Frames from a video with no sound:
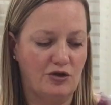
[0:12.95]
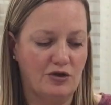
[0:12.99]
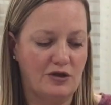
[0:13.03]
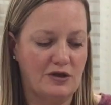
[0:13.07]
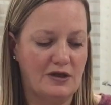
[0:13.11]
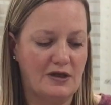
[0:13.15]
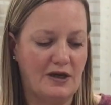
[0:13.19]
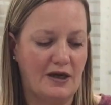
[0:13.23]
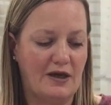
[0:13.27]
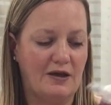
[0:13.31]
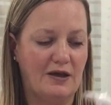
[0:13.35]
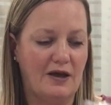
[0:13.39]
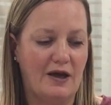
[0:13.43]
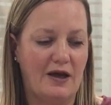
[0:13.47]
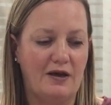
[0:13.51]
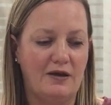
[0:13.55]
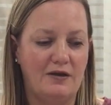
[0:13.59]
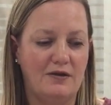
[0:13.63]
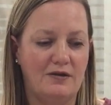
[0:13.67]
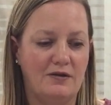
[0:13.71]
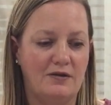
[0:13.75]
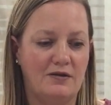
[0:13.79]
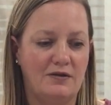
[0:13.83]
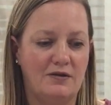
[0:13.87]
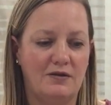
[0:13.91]
your stylet
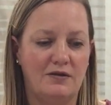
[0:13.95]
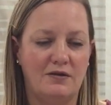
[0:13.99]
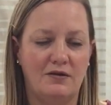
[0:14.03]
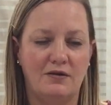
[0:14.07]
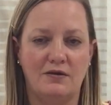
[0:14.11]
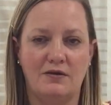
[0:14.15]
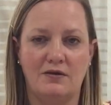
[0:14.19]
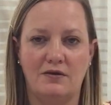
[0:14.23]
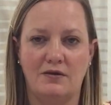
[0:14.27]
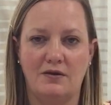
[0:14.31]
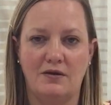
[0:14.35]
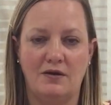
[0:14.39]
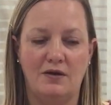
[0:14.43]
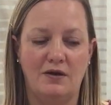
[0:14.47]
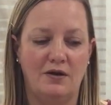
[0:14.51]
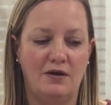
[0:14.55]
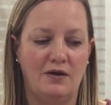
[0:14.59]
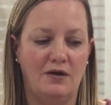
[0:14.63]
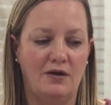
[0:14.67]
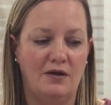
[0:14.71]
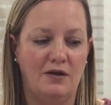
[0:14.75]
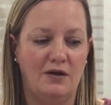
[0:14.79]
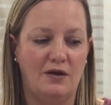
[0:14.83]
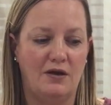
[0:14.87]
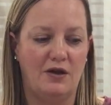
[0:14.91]

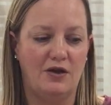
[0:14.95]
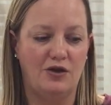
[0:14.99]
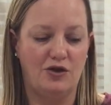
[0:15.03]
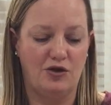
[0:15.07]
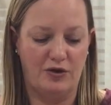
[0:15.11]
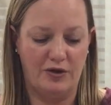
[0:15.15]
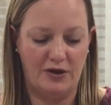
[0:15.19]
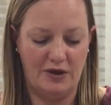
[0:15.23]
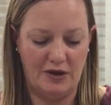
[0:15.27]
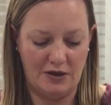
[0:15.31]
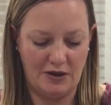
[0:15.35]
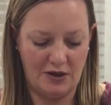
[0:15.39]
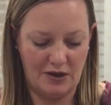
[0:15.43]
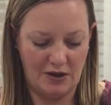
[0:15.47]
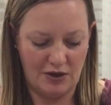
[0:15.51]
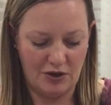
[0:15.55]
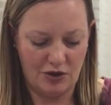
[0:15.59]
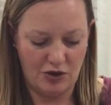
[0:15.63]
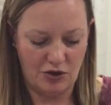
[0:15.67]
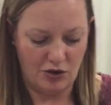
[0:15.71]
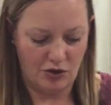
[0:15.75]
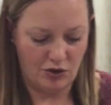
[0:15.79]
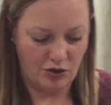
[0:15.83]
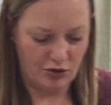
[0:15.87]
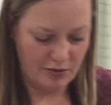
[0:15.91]
in your ET
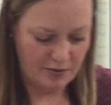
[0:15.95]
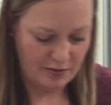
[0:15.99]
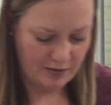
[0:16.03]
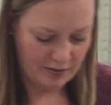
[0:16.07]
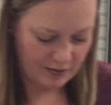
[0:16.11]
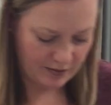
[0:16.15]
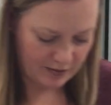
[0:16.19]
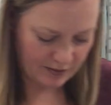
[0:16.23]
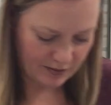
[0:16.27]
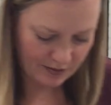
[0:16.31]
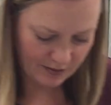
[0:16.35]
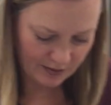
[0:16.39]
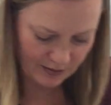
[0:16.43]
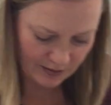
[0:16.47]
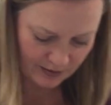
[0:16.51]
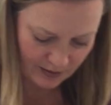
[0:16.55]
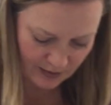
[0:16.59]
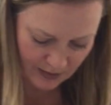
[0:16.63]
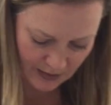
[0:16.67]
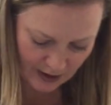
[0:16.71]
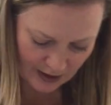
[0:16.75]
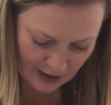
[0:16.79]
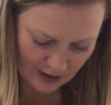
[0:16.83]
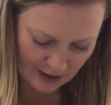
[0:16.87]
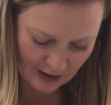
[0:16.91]
tube,
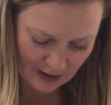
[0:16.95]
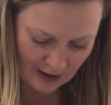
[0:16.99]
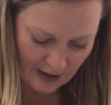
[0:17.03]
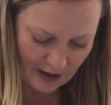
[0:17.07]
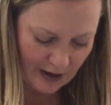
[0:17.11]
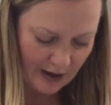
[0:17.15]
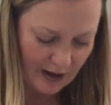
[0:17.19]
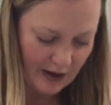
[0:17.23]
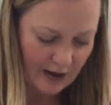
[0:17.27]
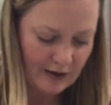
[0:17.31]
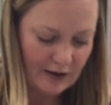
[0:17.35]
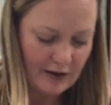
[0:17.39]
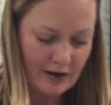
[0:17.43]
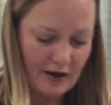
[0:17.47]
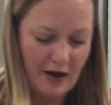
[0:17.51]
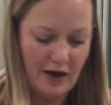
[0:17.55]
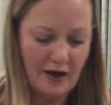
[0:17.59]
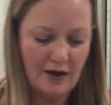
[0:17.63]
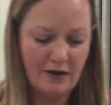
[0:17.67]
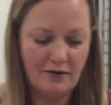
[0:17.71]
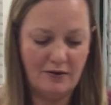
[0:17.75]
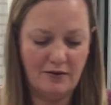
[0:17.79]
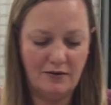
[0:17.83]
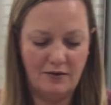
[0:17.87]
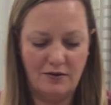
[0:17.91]
and
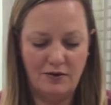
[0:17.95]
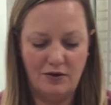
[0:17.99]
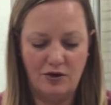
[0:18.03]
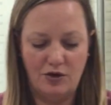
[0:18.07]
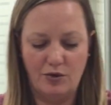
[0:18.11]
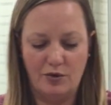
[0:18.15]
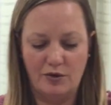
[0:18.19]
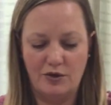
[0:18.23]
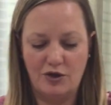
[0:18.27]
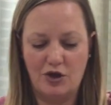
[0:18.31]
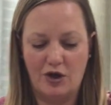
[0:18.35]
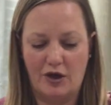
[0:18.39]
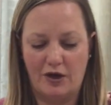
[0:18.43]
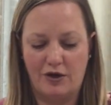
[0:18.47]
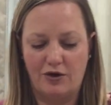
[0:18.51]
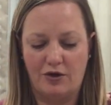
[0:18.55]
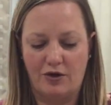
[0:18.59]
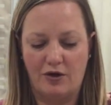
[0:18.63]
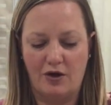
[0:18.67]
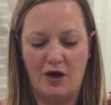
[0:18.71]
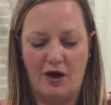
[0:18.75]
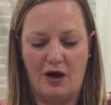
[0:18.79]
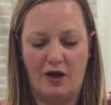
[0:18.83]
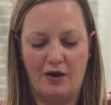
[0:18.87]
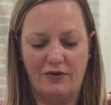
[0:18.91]
again, you will check your
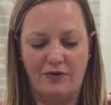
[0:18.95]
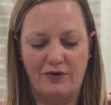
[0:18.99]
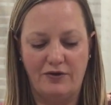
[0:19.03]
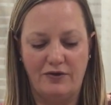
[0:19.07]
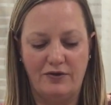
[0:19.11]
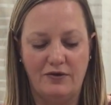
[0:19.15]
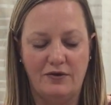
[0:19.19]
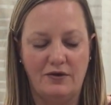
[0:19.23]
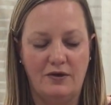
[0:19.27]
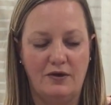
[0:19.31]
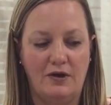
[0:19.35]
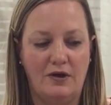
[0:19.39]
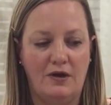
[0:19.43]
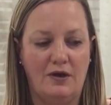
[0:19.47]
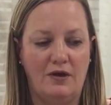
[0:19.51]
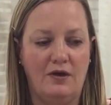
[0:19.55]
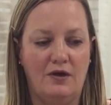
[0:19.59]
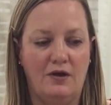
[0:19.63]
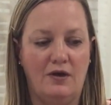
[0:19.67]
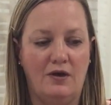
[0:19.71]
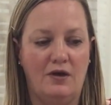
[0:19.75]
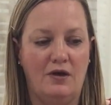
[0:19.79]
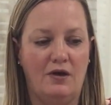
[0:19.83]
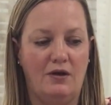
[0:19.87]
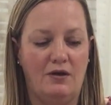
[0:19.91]
cuff.
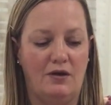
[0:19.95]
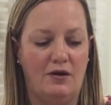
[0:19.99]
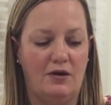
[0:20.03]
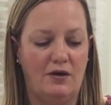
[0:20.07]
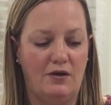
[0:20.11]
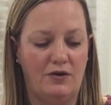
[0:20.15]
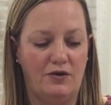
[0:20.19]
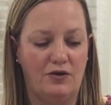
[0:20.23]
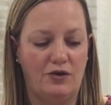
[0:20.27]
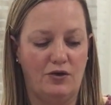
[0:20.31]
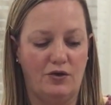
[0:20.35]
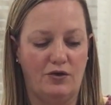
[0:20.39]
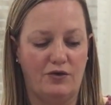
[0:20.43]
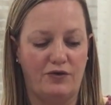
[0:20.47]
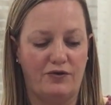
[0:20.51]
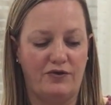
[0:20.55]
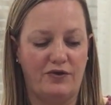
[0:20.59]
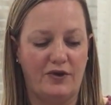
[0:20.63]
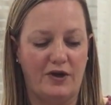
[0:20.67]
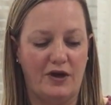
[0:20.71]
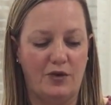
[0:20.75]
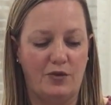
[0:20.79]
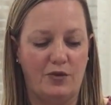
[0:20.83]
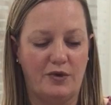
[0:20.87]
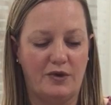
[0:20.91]
You'll
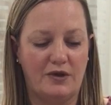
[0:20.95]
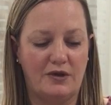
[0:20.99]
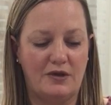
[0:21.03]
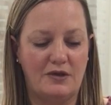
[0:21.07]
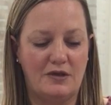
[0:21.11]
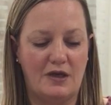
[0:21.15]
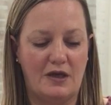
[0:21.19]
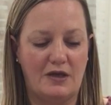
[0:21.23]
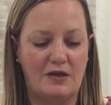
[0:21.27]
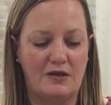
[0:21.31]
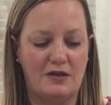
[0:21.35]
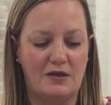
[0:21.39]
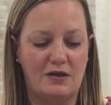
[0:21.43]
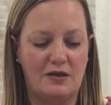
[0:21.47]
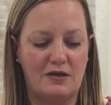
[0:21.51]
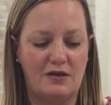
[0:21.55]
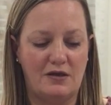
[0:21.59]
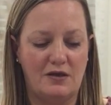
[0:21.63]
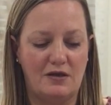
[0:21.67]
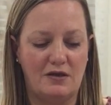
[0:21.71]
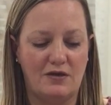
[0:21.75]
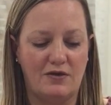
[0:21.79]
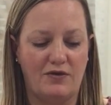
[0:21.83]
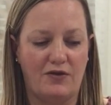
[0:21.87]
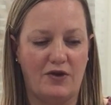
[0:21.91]
inflate with 10
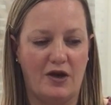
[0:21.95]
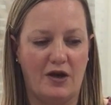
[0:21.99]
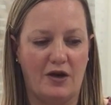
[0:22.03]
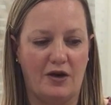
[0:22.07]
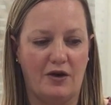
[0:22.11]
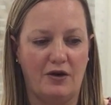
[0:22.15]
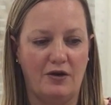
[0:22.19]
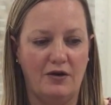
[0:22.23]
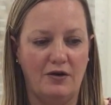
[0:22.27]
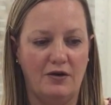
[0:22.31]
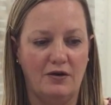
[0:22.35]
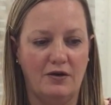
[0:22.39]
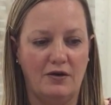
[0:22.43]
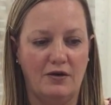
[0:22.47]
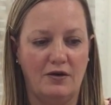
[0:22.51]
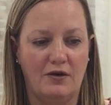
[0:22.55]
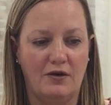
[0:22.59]
cc's of air.